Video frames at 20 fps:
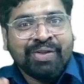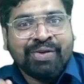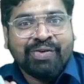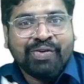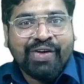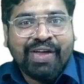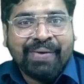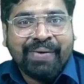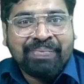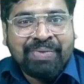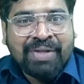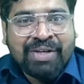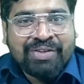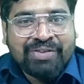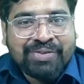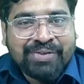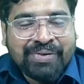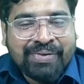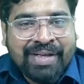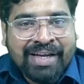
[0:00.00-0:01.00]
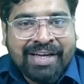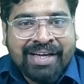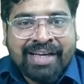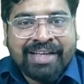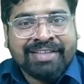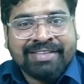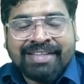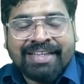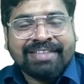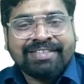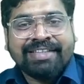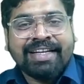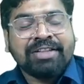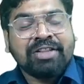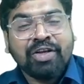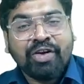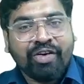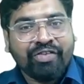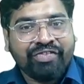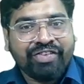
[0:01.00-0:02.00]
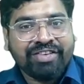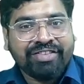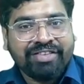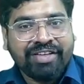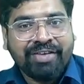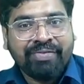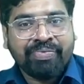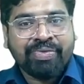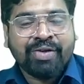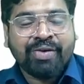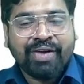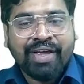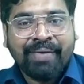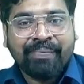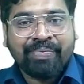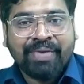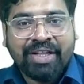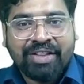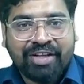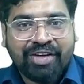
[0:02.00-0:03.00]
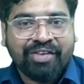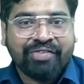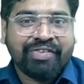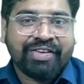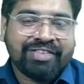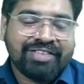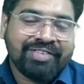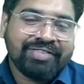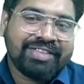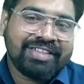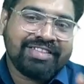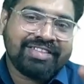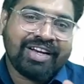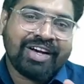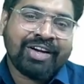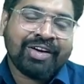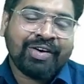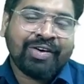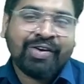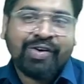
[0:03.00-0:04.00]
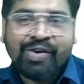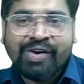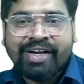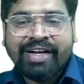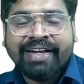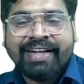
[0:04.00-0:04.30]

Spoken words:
Okay, so there is nothing offensive. Okay, nothing offensive. These are all